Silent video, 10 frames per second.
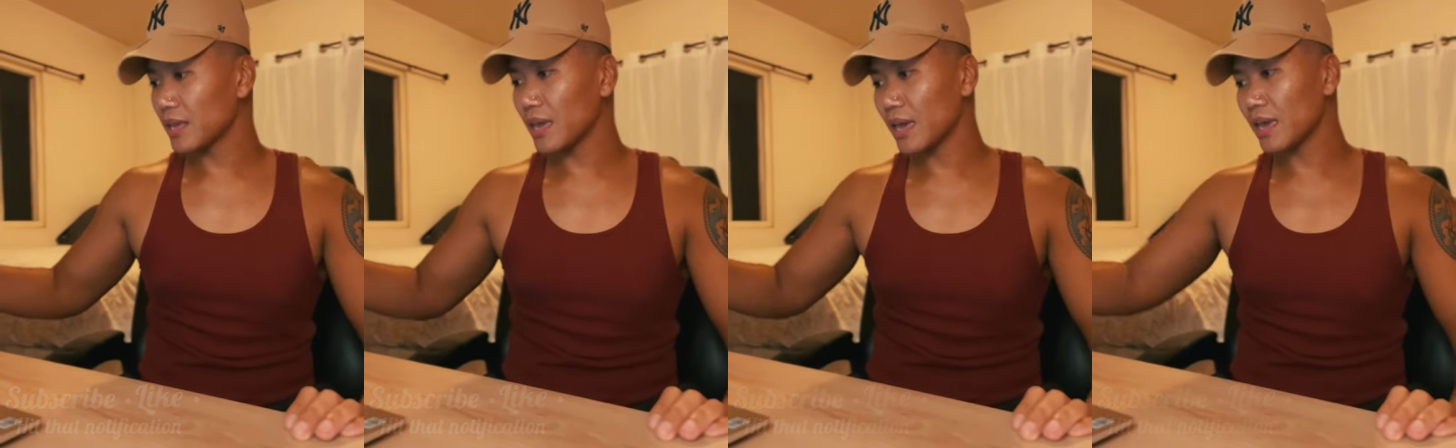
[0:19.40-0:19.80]

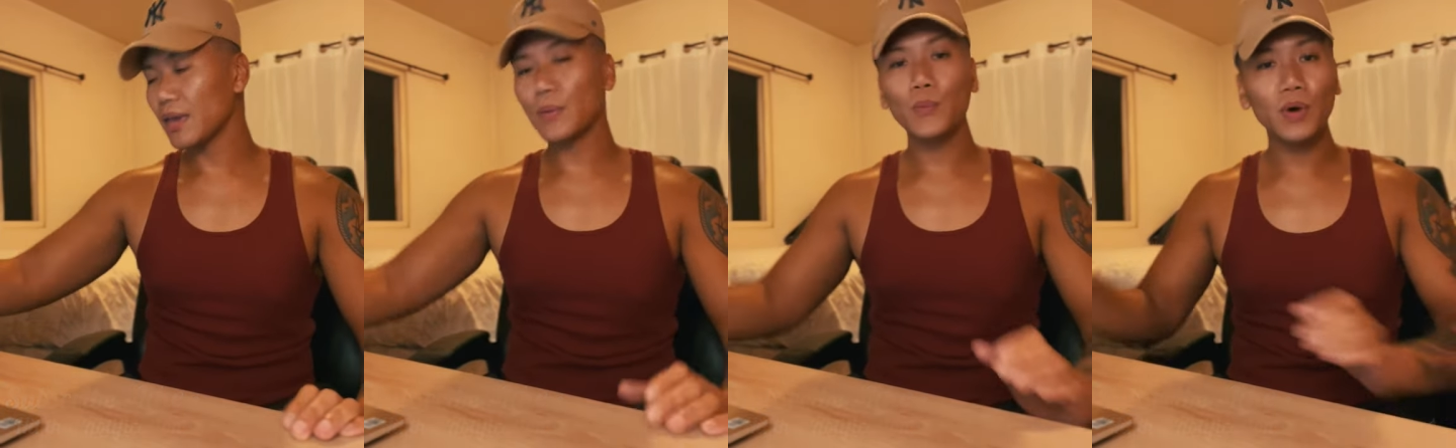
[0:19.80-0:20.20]

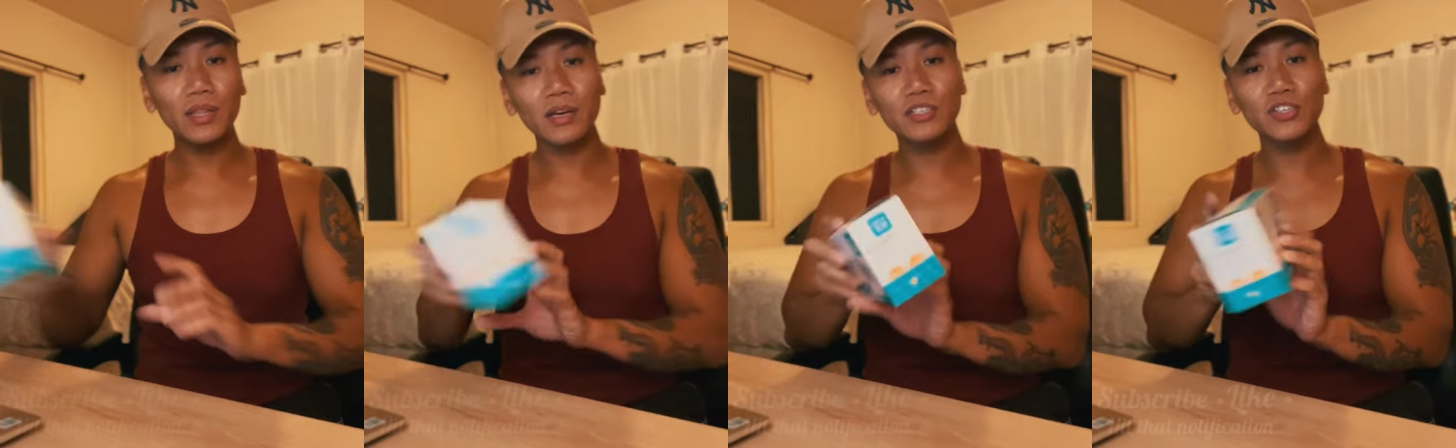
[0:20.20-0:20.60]
a
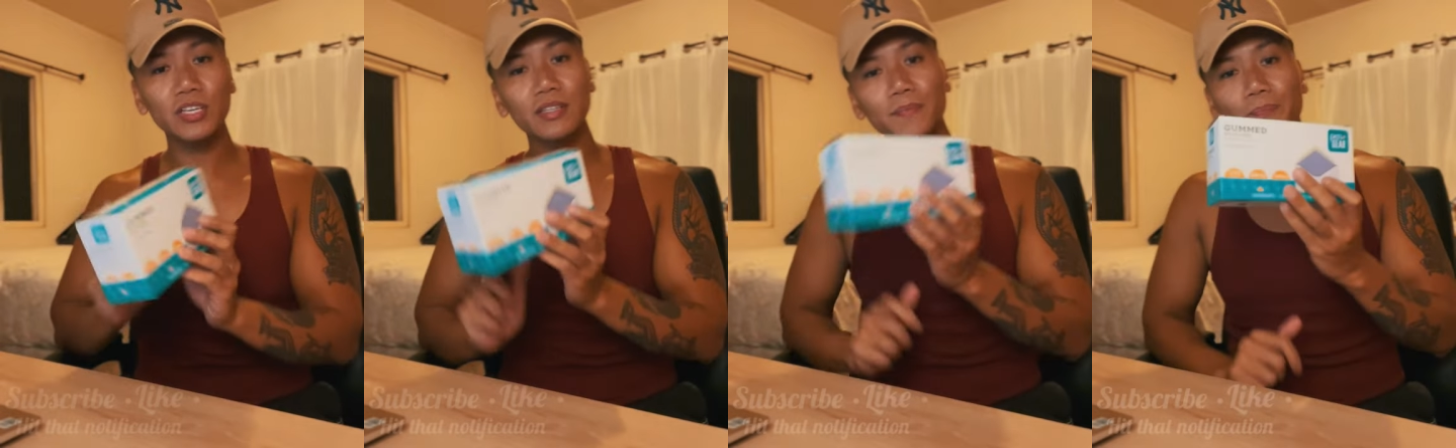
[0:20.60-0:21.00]

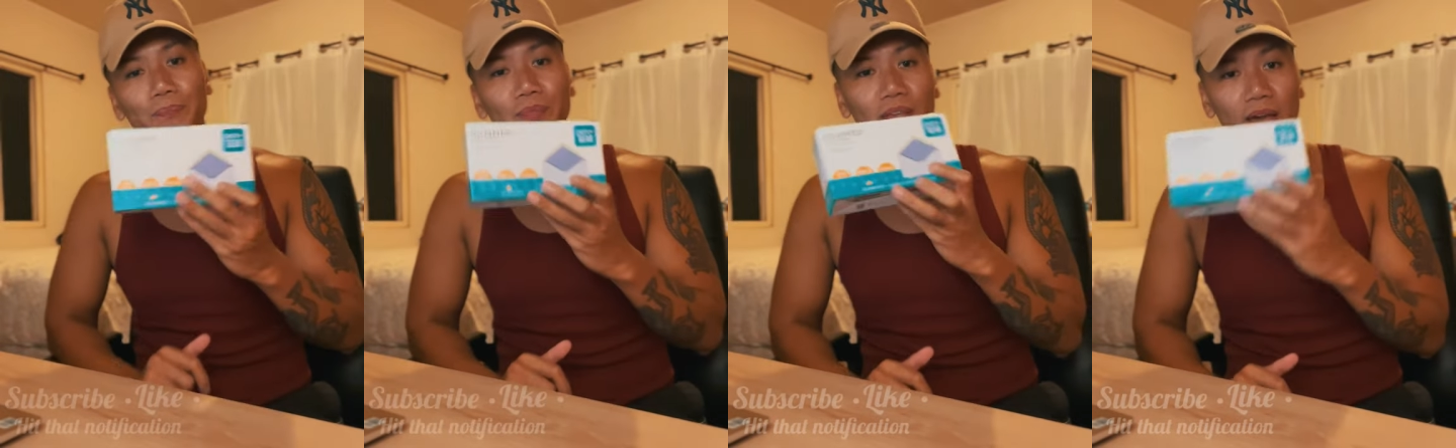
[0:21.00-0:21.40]
100
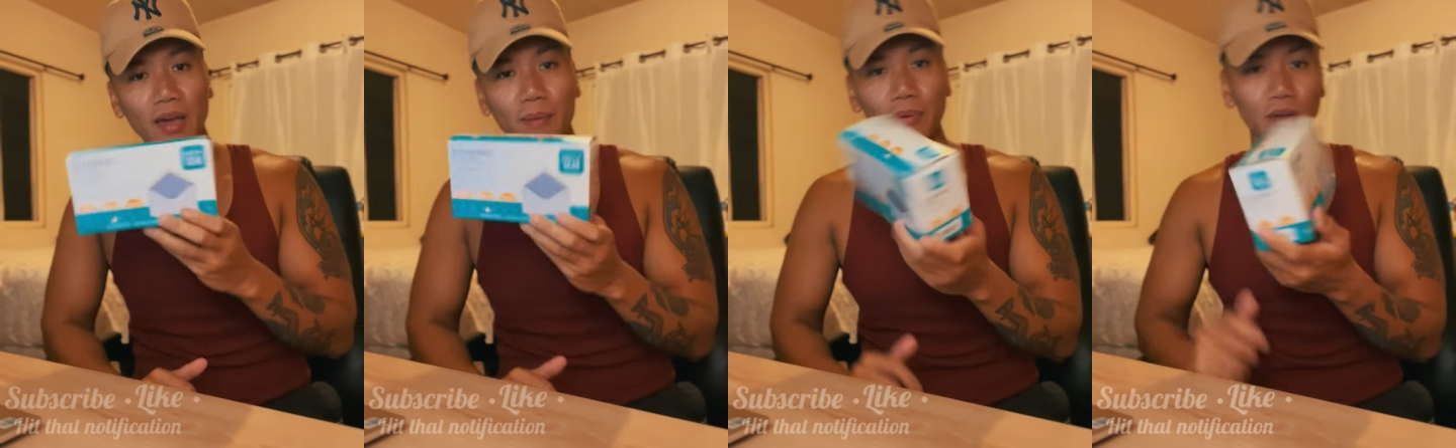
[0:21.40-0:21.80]

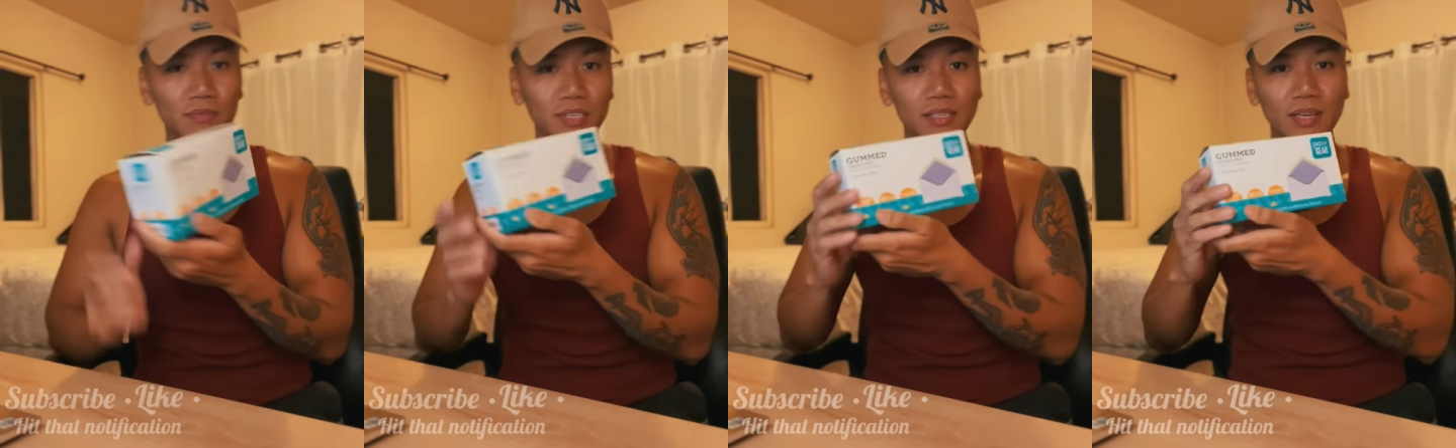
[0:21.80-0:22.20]

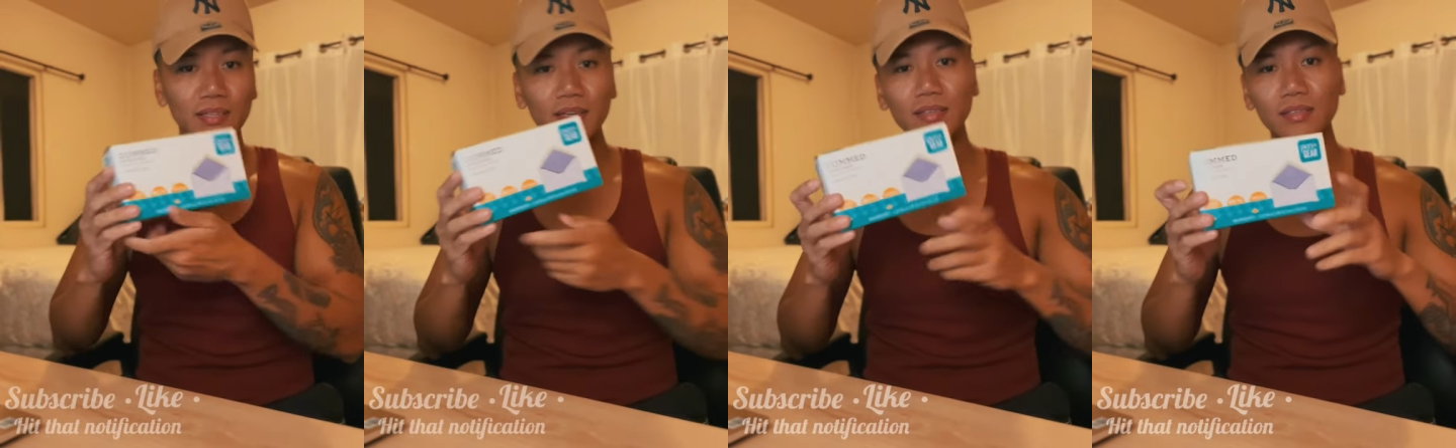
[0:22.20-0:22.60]
envelope just like
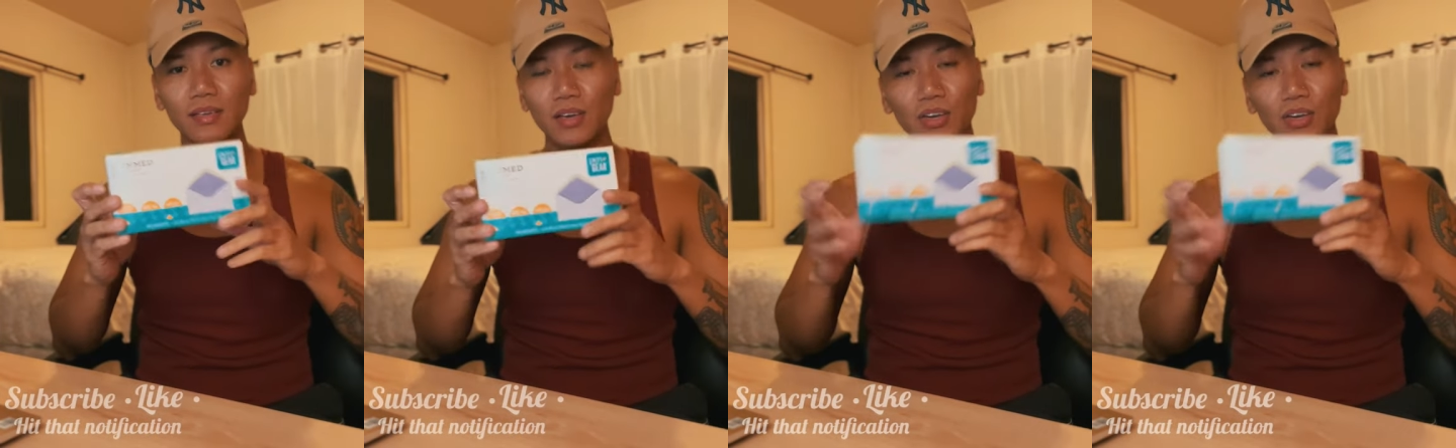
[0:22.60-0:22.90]
this.